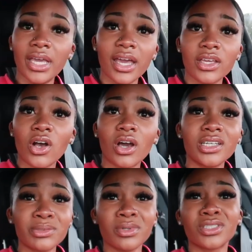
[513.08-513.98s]
yeah, y'all,
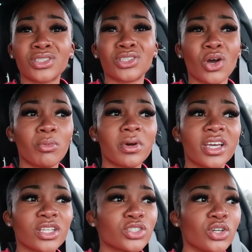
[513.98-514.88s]
it's been so
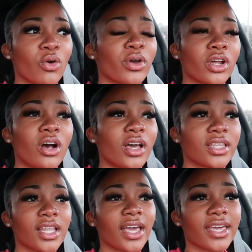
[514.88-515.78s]
much going
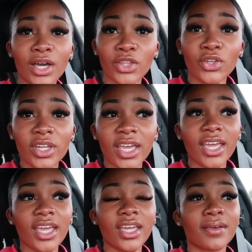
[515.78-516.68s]
on. Like other
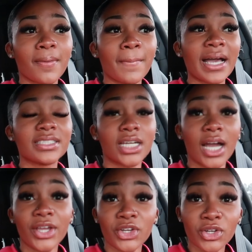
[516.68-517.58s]
day, my
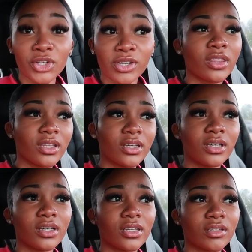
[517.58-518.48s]
tire on
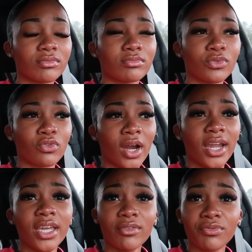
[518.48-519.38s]
the
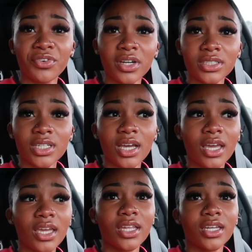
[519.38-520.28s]
right front
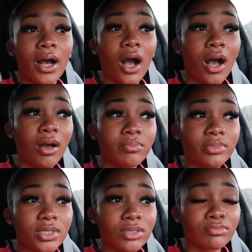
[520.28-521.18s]
side
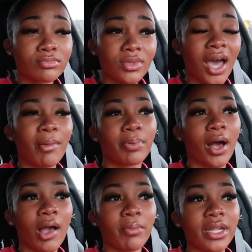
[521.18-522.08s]
popped. Not
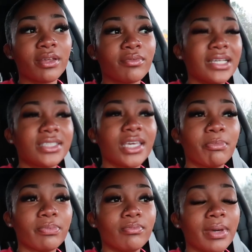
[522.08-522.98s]
popped, but it basically,
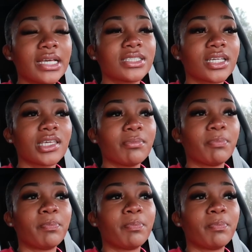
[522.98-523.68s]
basically